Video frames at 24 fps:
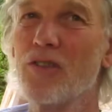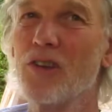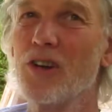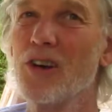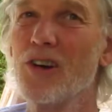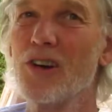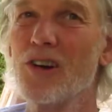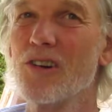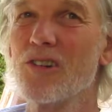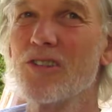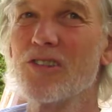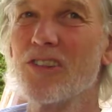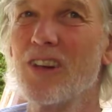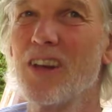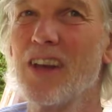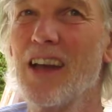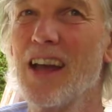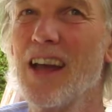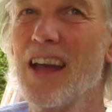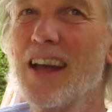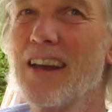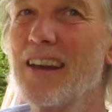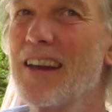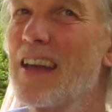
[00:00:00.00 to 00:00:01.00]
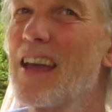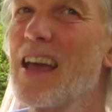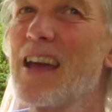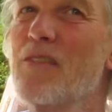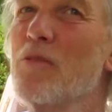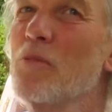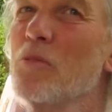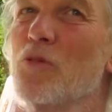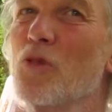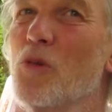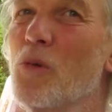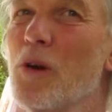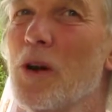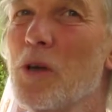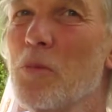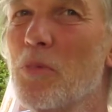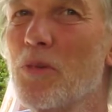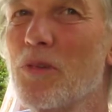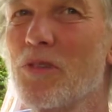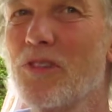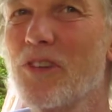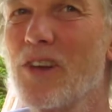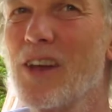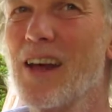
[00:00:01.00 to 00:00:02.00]
years, and they gave him
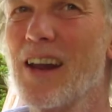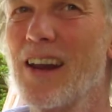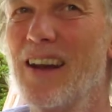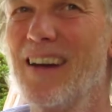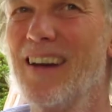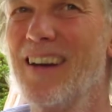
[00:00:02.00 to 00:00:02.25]
20%.